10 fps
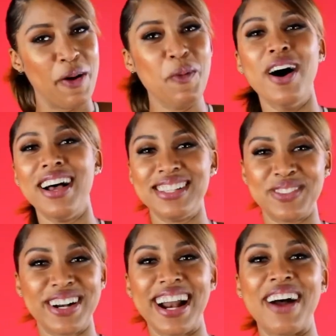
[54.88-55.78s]
where it
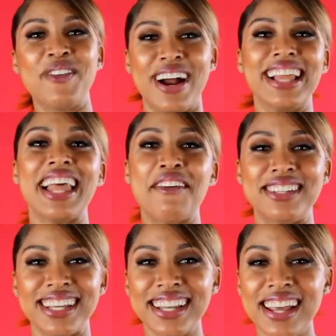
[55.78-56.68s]
was where, where i
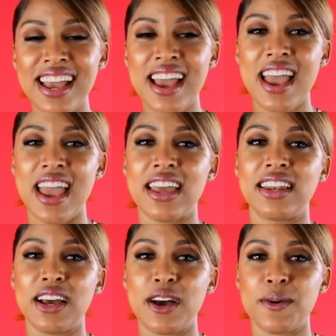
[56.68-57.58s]
left it
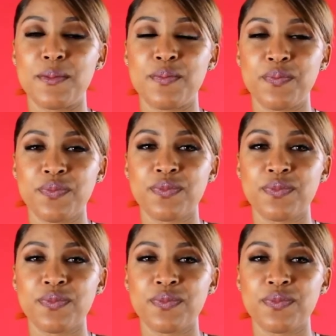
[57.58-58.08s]
and um,